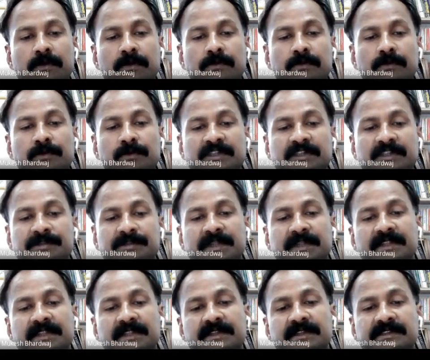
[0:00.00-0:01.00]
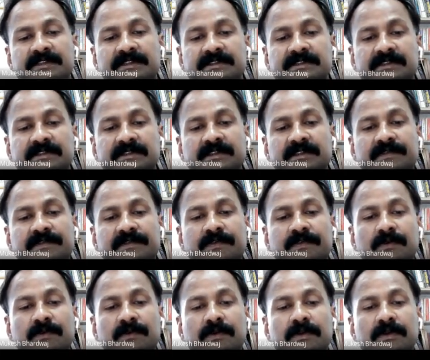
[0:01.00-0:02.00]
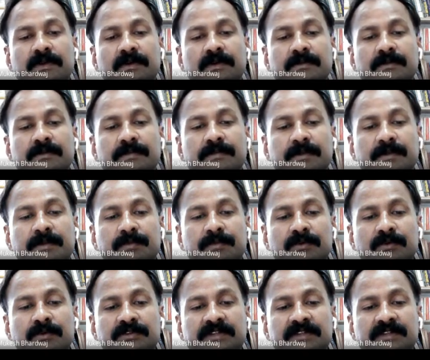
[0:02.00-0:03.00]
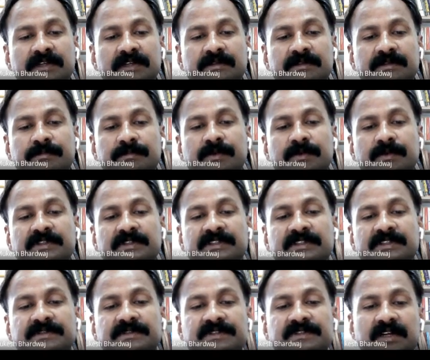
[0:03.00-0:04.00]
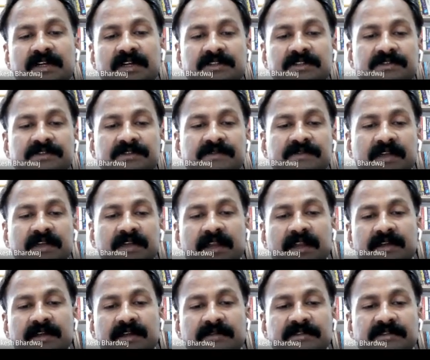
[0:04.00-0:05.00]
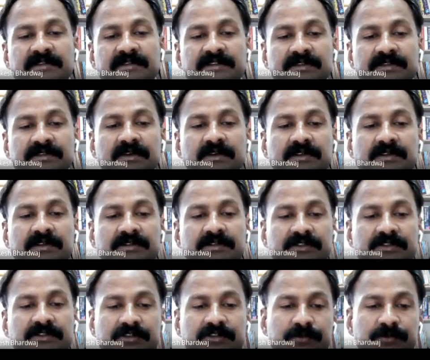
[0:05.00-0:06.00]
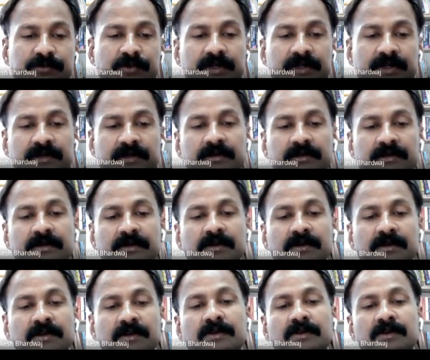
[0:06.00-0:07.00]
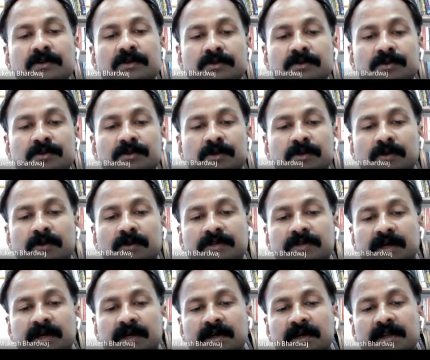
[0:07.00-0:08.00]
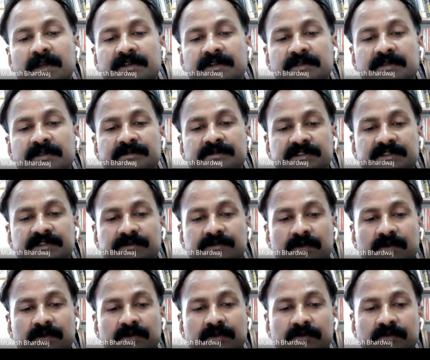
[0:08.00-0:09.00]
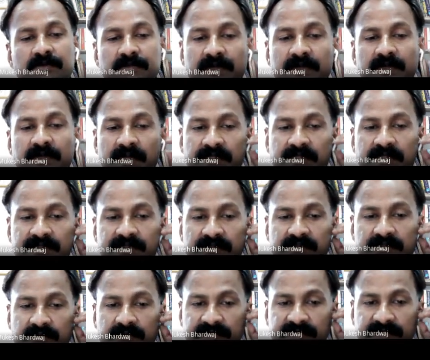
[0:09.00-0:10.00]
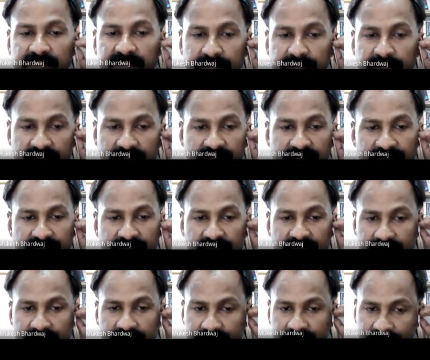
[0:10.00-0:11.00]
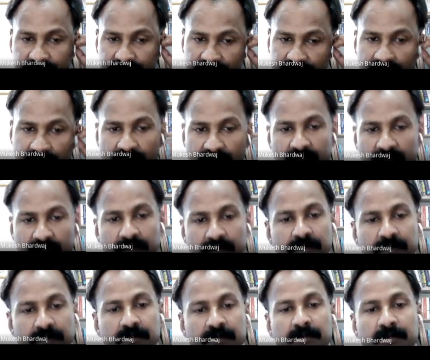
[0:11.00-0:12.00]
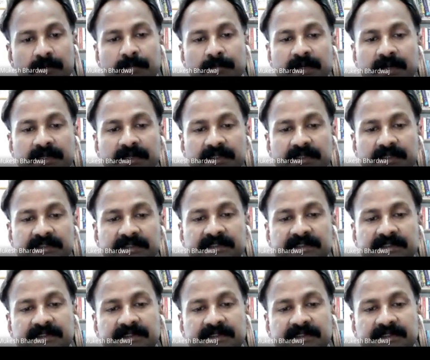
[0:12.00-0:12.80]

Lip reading: To explain this, Rutherford proposed that positive charge of the atom is not distributed throughout the atom's volume as Thomson believed, but is